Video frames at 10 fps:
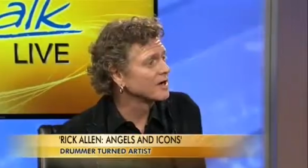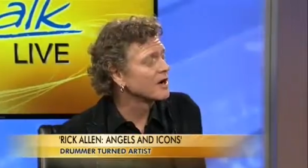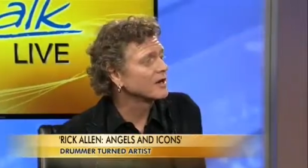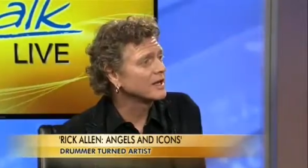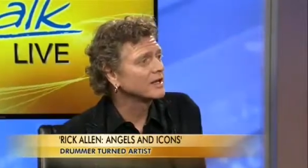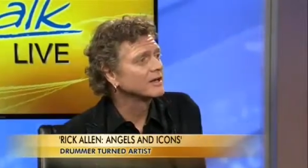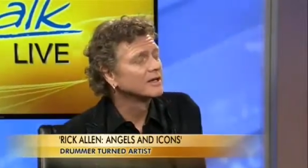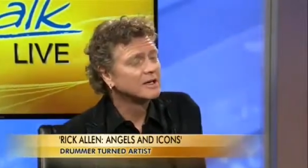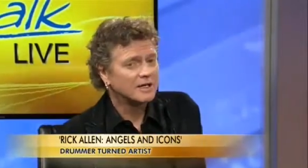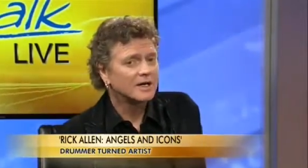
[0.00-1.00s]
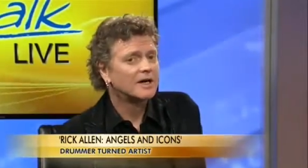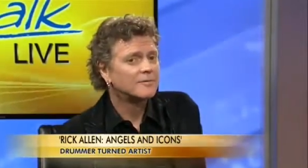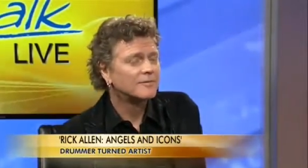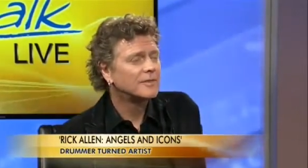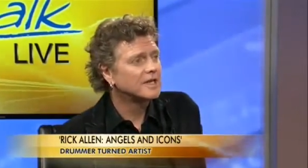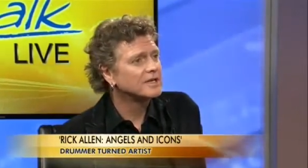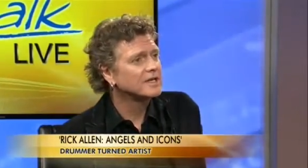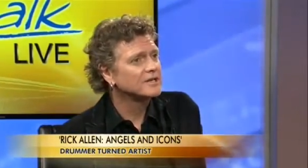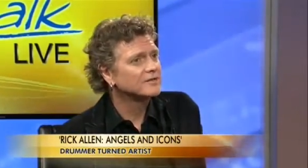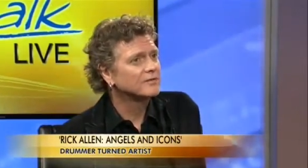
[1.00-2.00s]
got here, um, it,
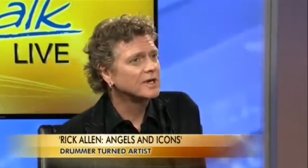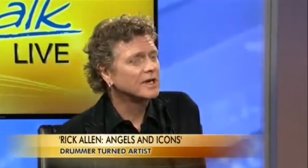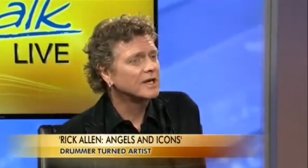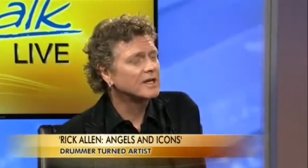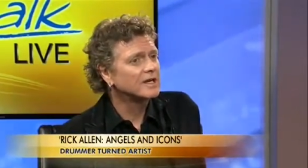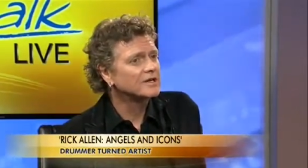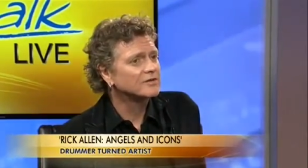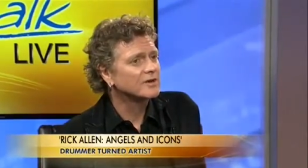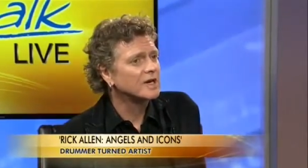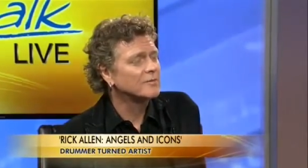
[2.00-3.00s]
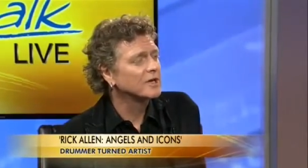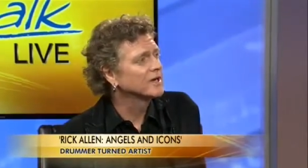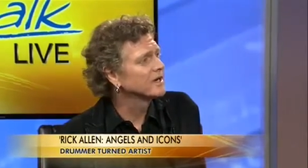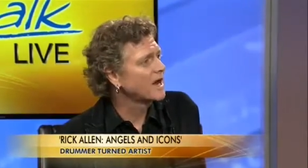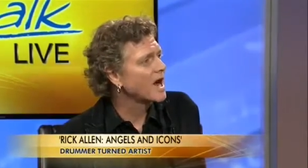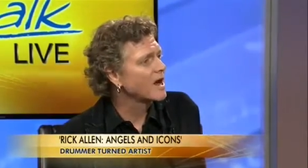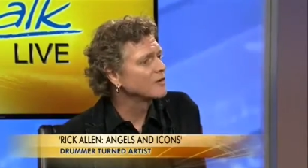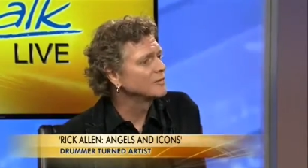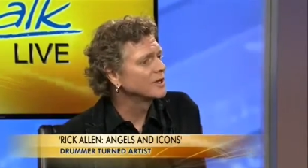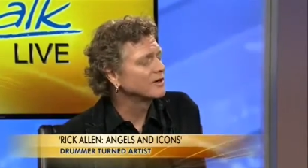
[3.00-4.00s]
it's, really, it's really been an
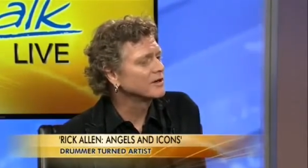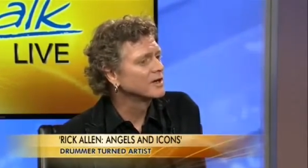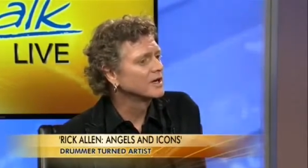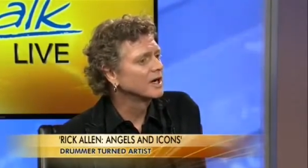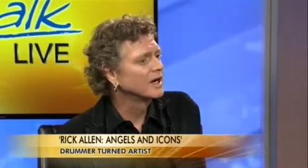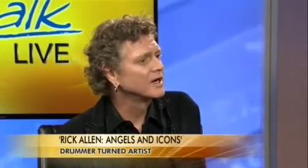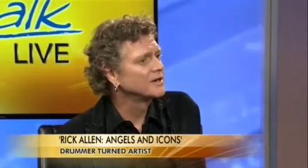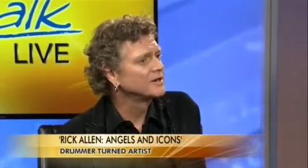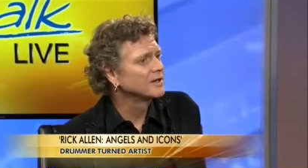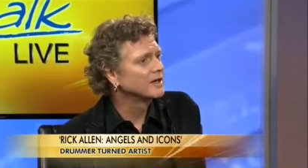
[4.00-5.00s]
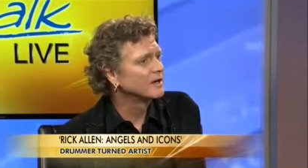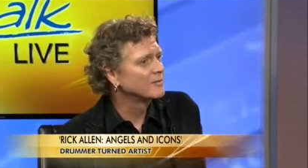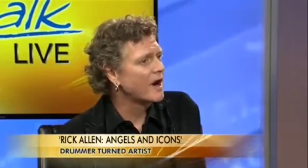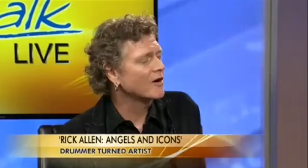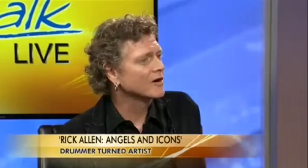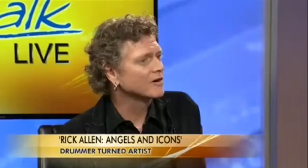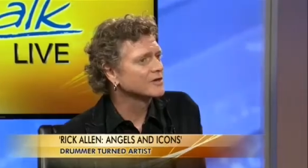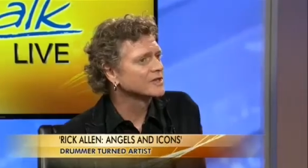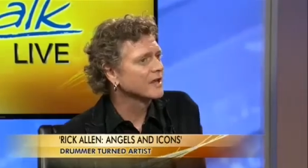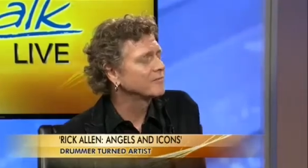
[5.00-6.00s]
eye-opener. And America
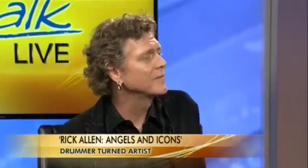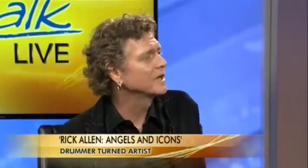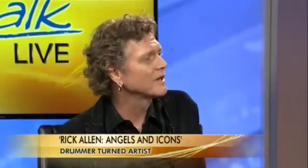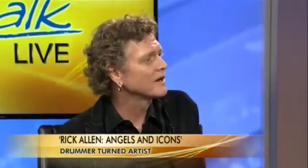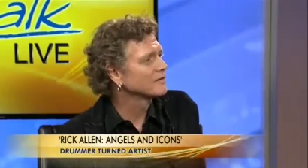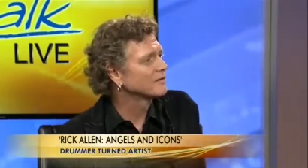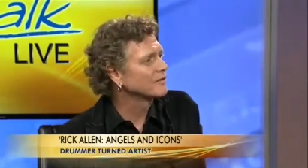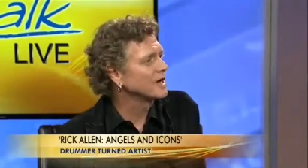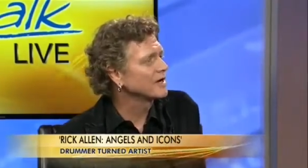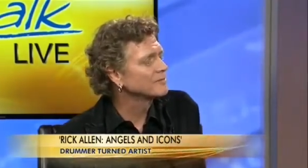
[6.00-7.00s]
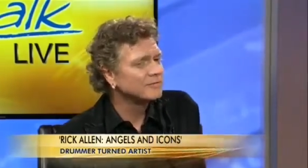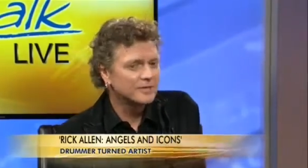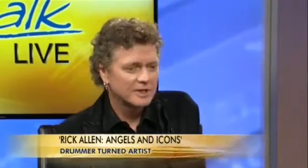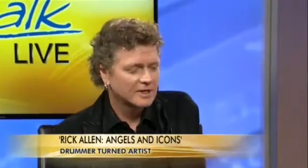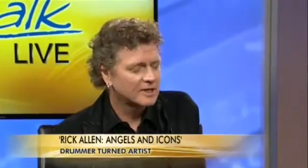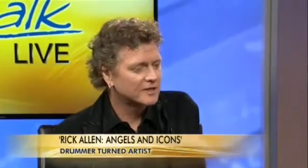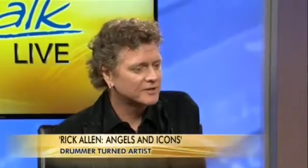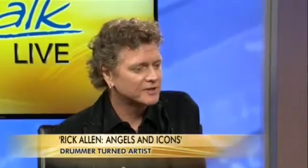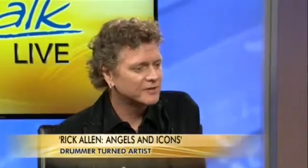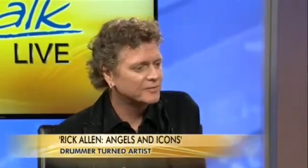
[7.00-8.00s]
has given me a lot of freedom uh,
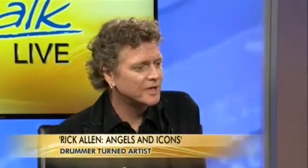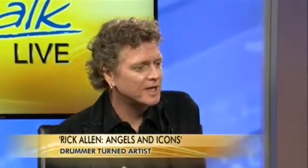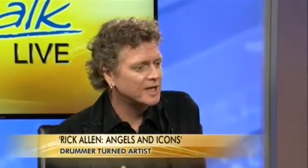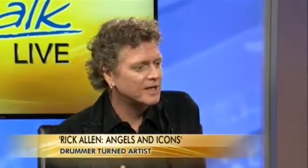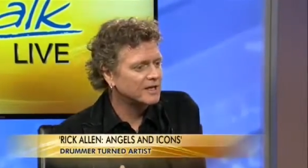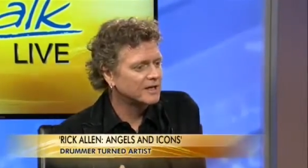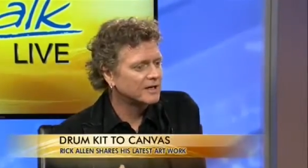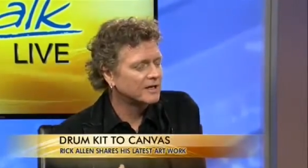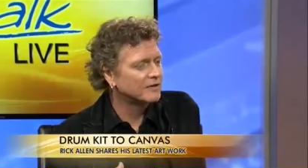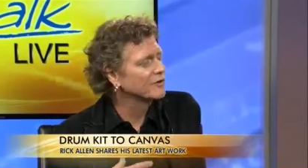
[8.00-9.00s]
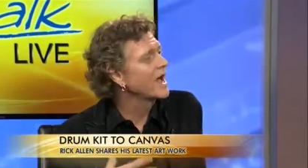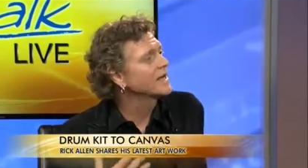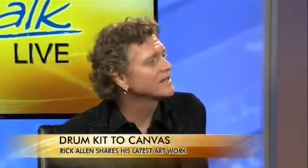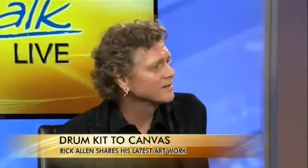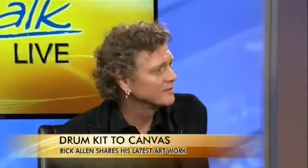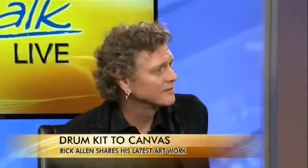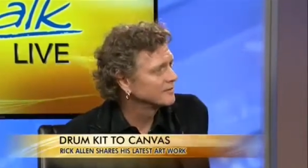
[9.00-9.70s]
to be uh, creative.